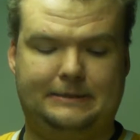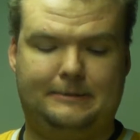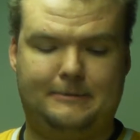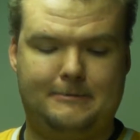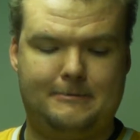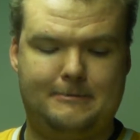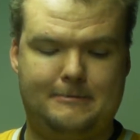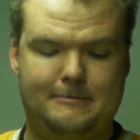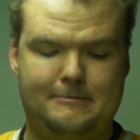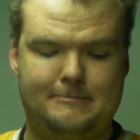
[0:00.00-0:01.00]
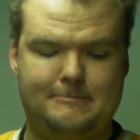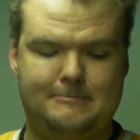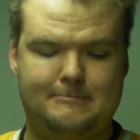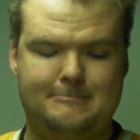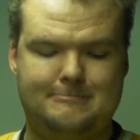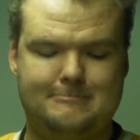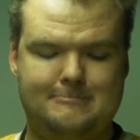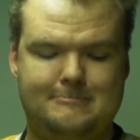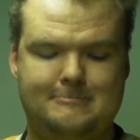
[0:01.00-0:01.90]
Nobody speaks.